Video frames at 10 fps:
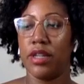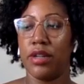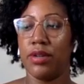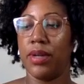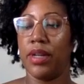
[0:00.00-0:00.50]

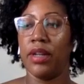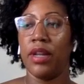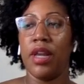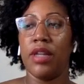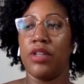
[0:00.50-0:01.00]
you and
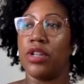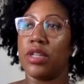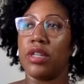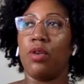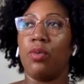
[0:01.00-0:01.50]

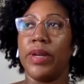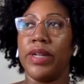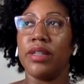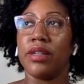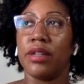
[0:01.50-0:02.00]
just the
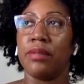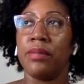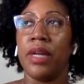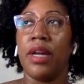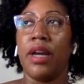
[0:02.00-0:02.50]
wisdom.